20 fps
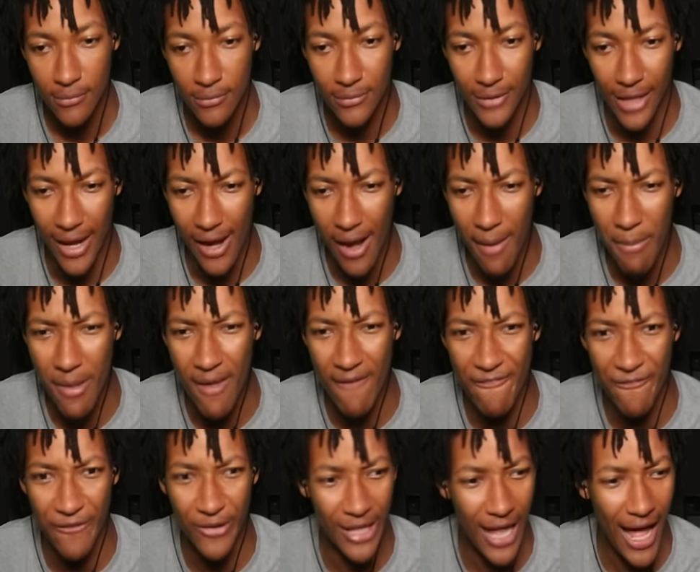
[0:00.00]
Damn, that bit
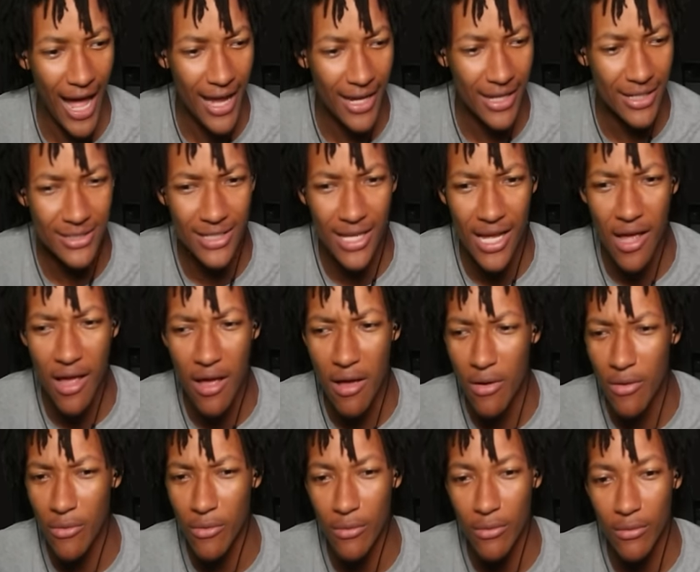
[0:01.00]
fly as
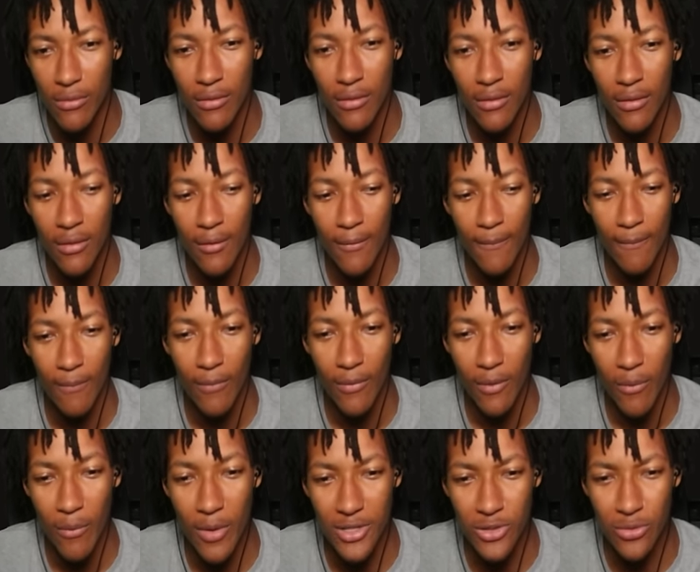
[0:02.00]
hell.
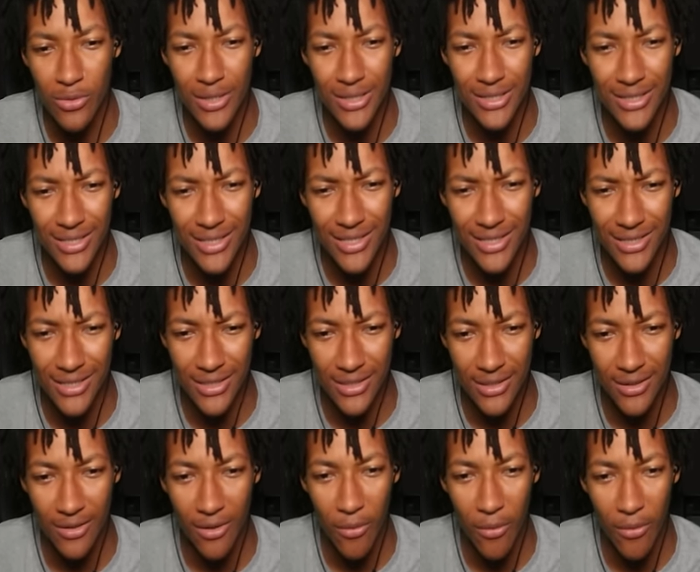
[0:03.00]
Where'd you get this?
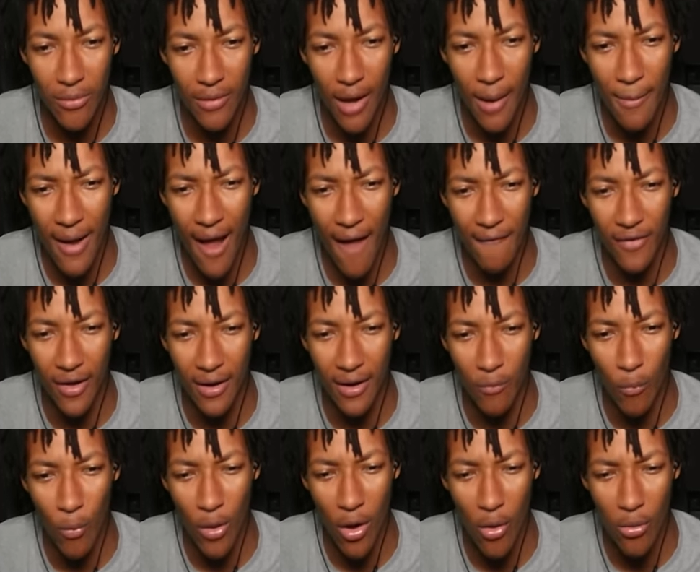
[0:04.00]
I'm gonna have to,
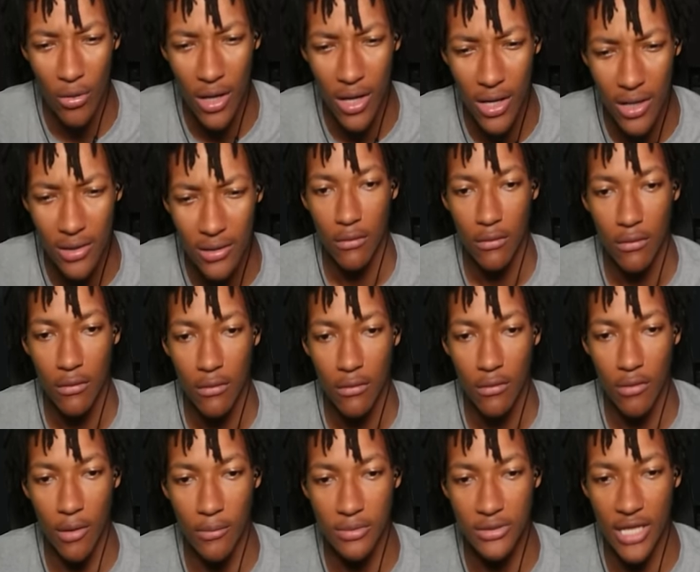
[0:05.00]
well, hold on.
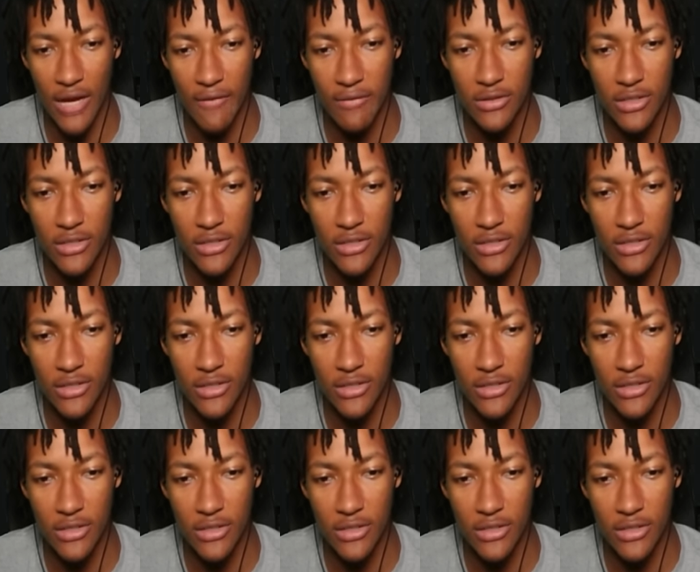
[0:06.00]
Oh, I'm saved as